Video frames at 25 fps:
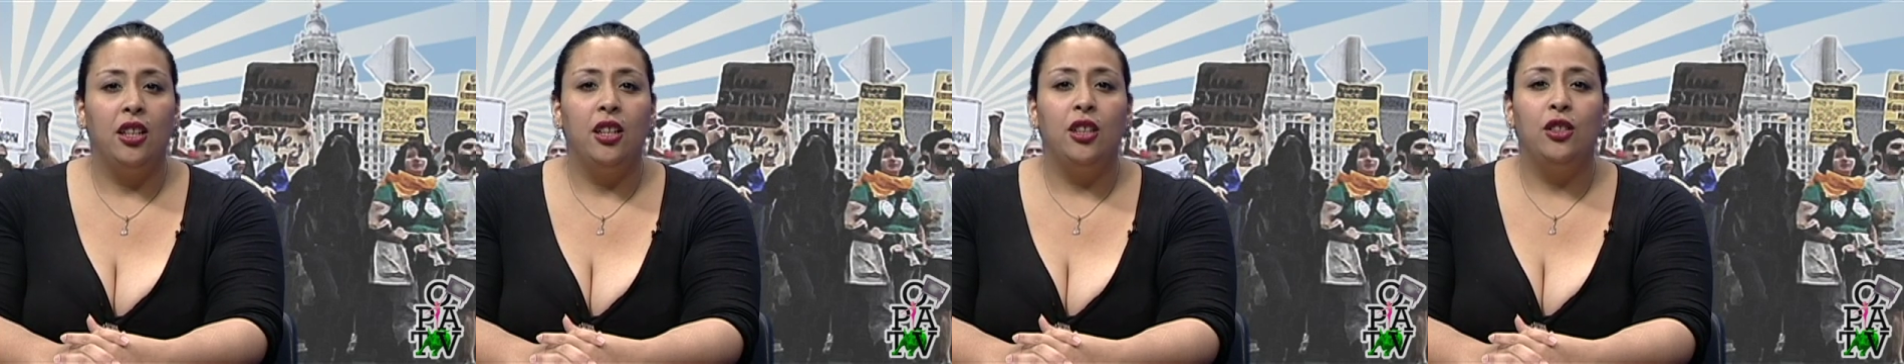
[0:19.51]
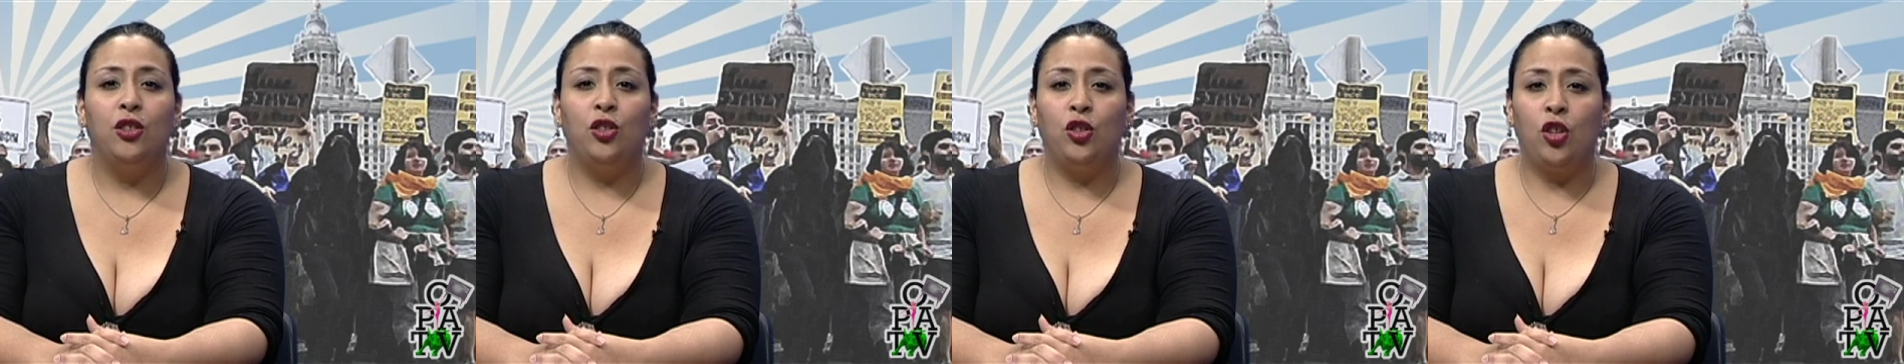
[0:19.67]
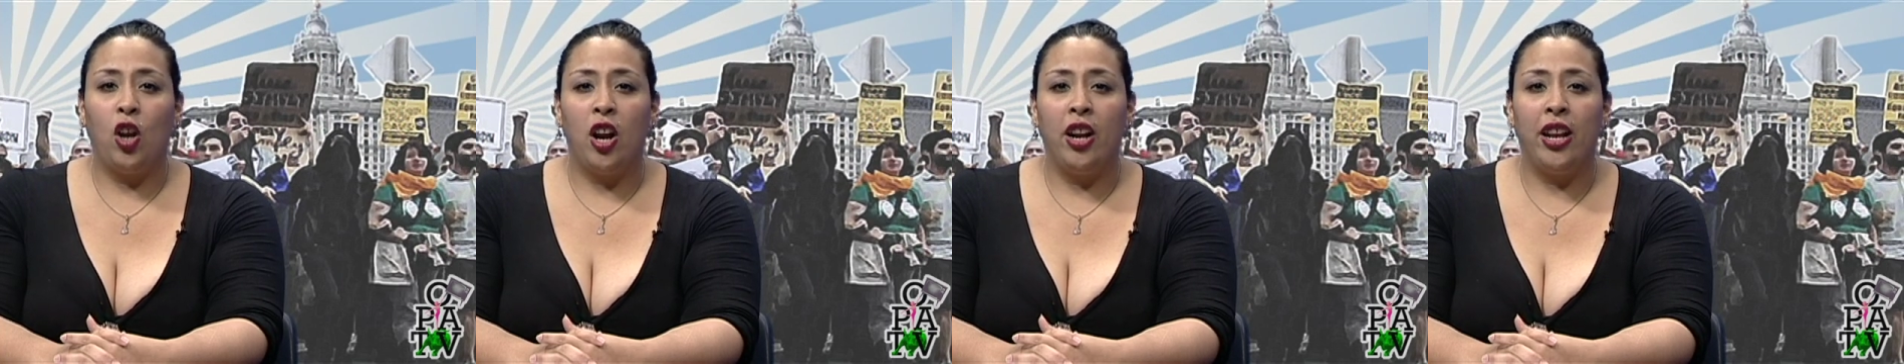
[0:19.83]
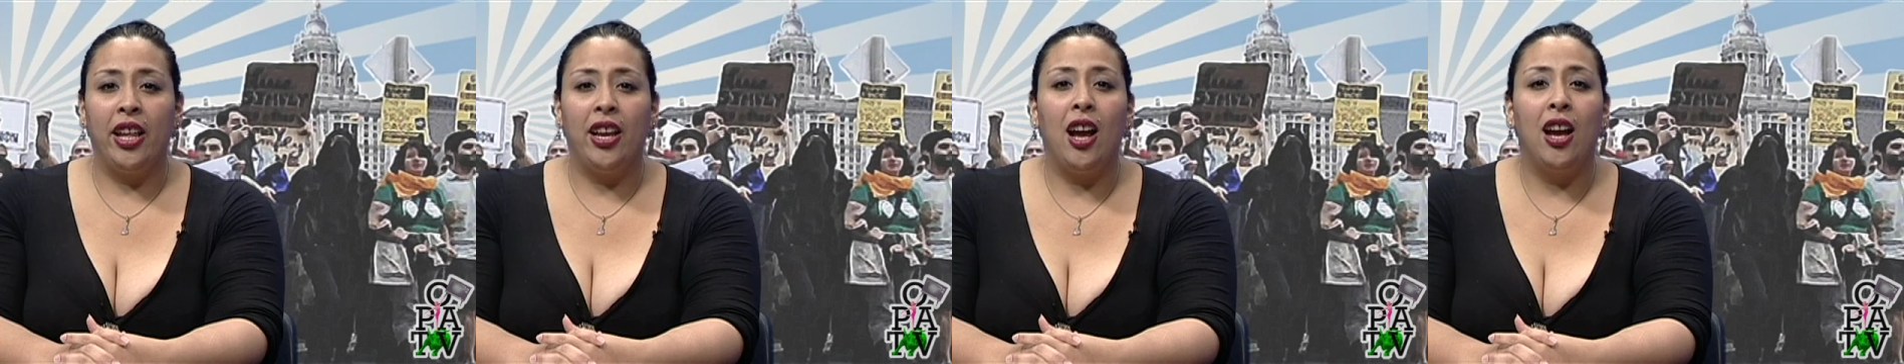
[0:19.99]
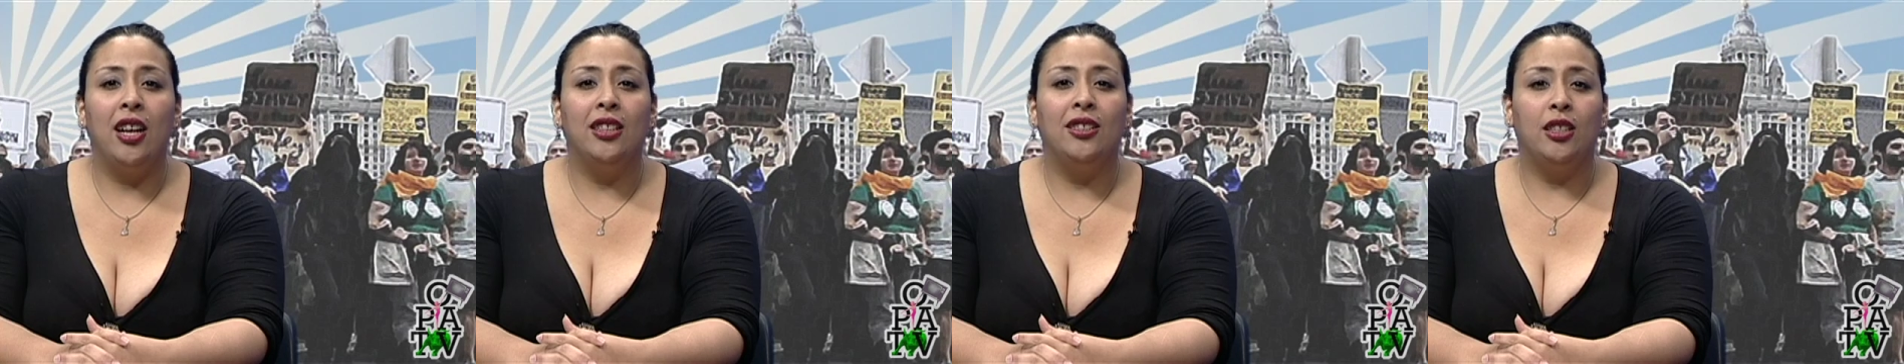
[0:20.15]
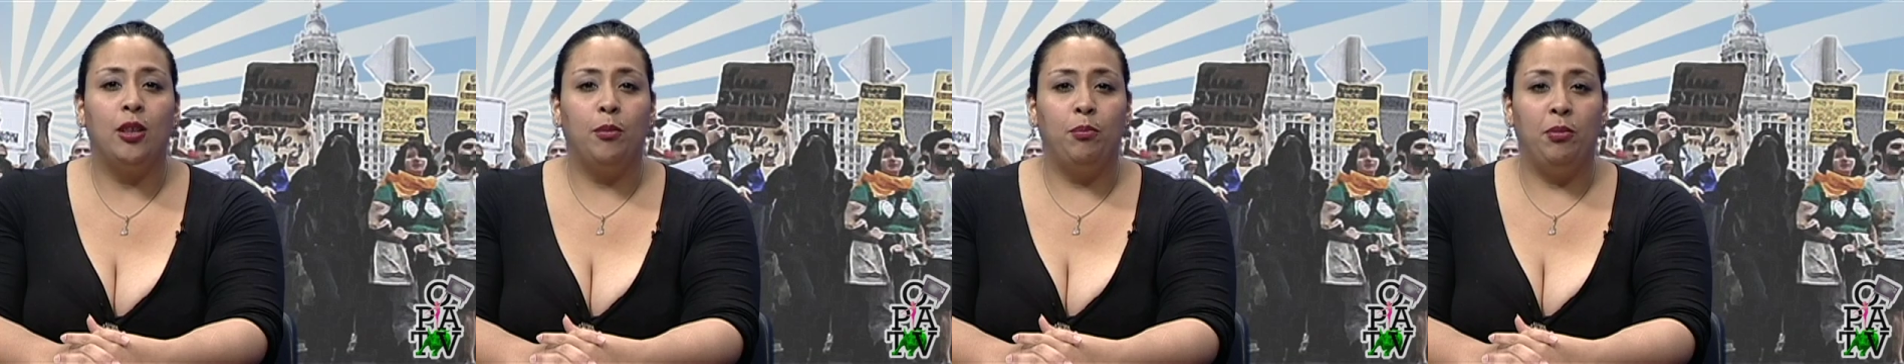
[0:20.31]
starting
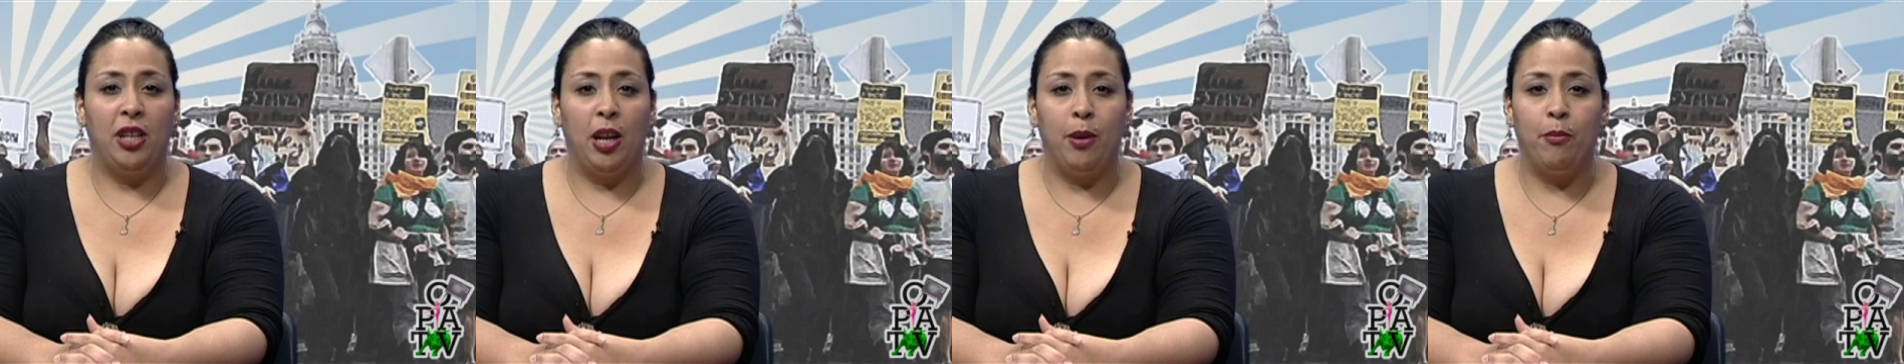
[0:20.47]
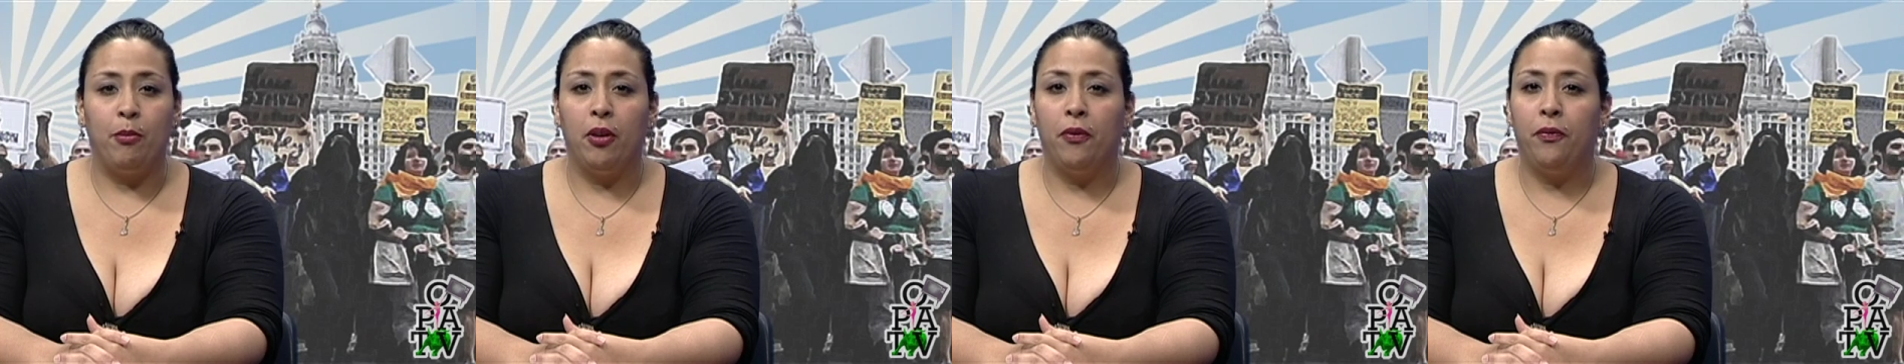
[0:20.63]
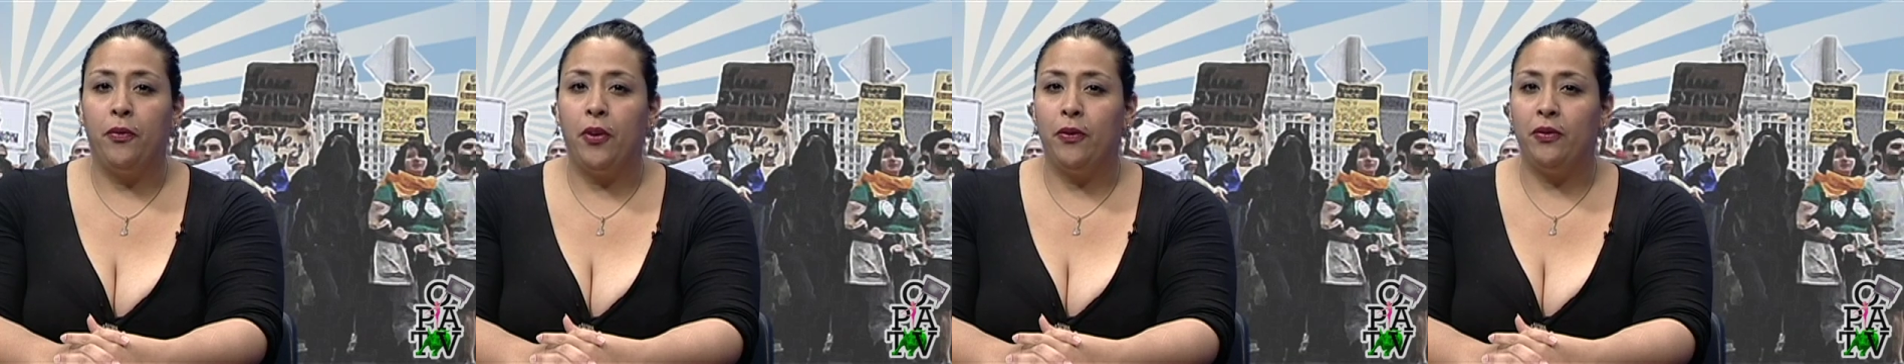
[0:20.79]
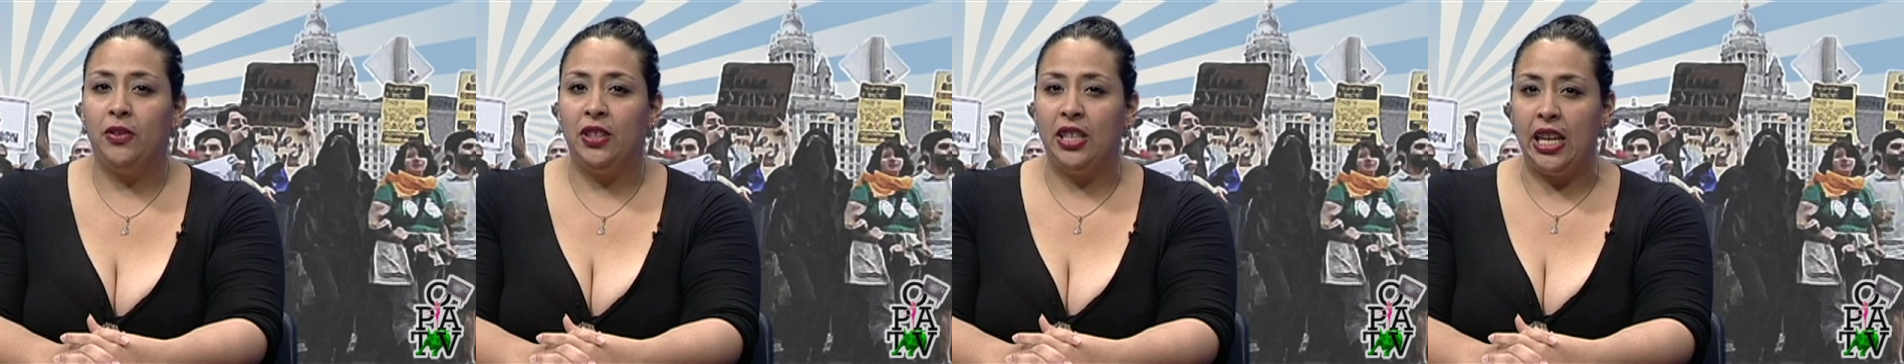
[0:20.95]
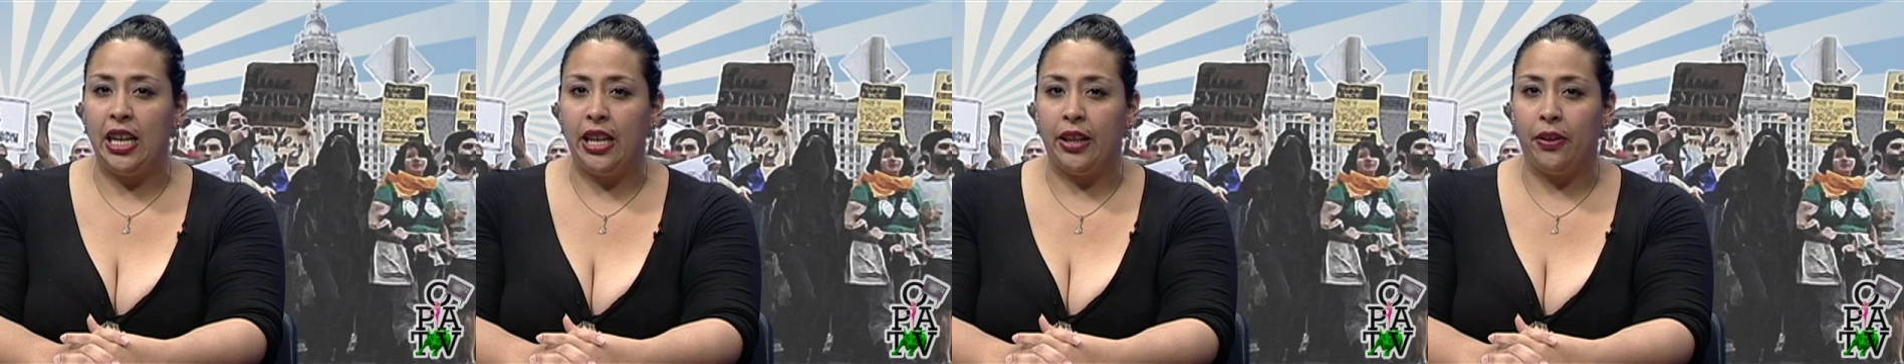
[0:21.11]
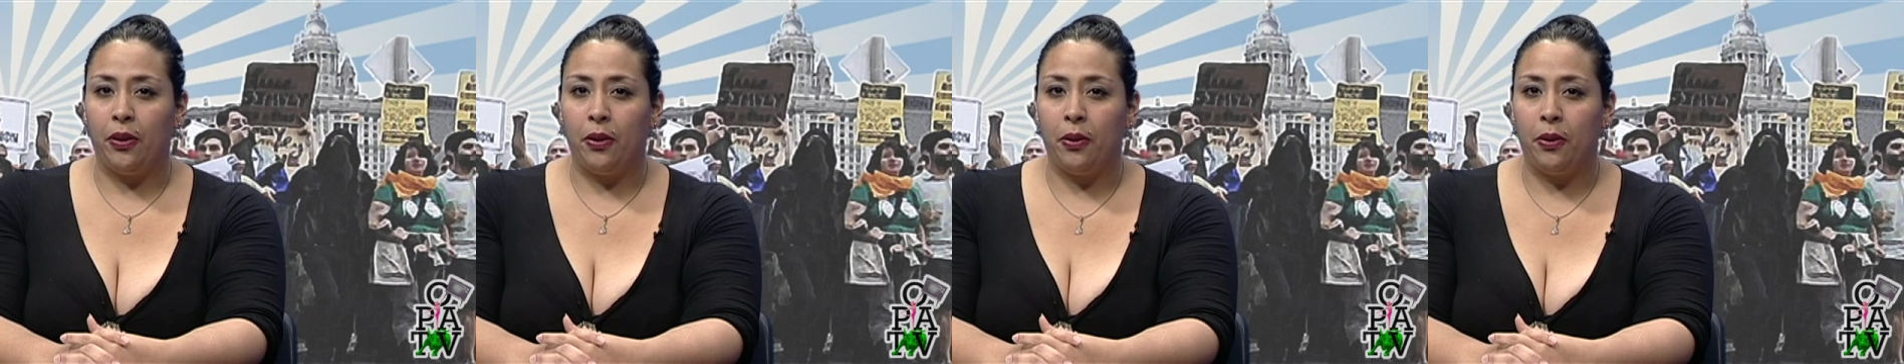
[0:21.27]
on September
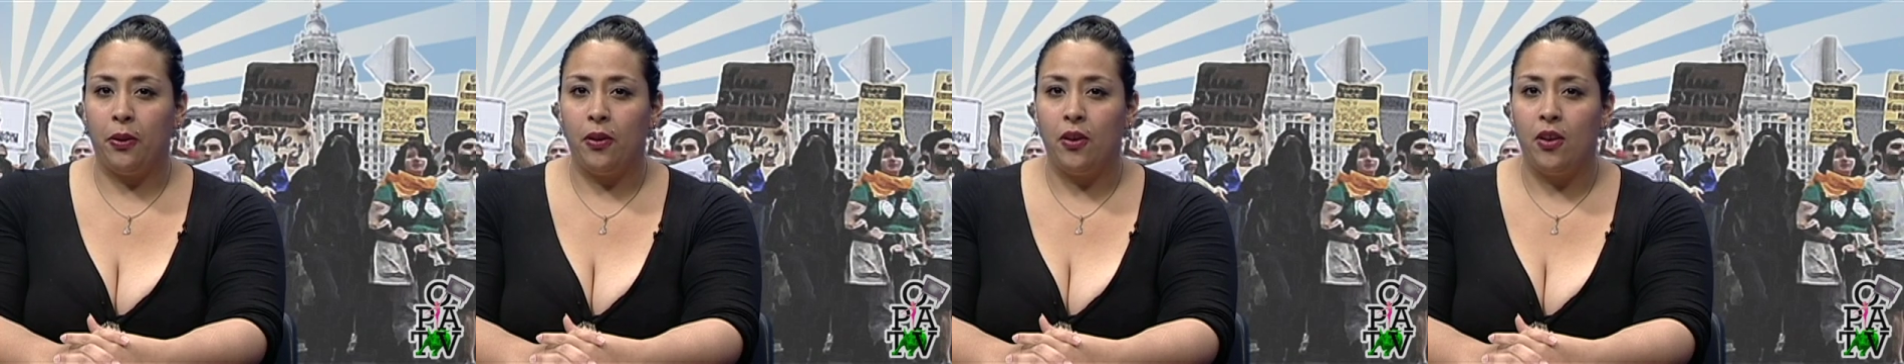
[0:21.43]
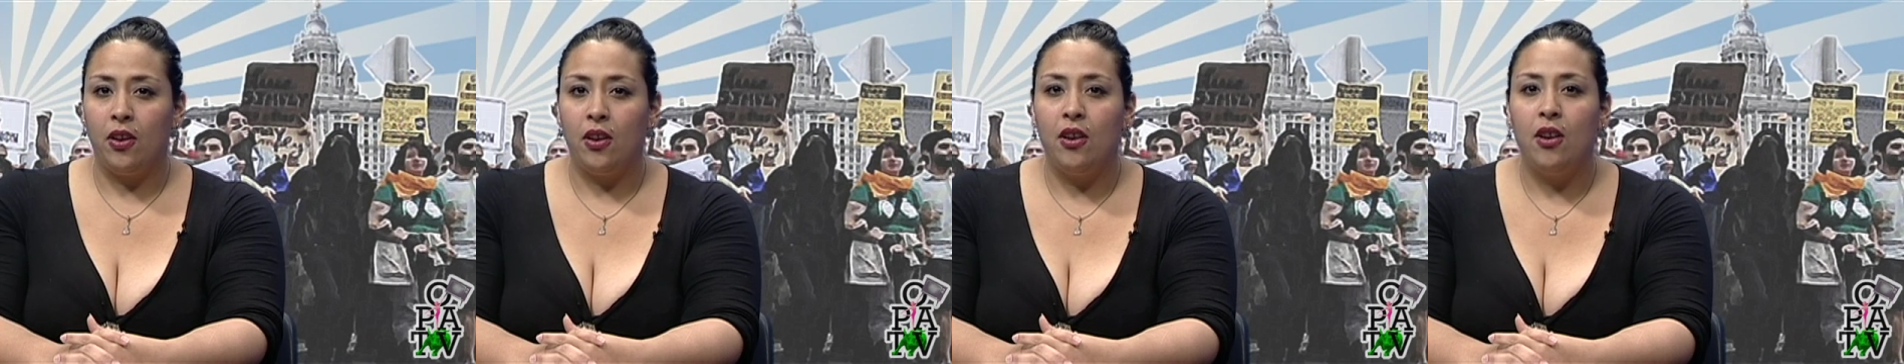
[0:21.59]
15th.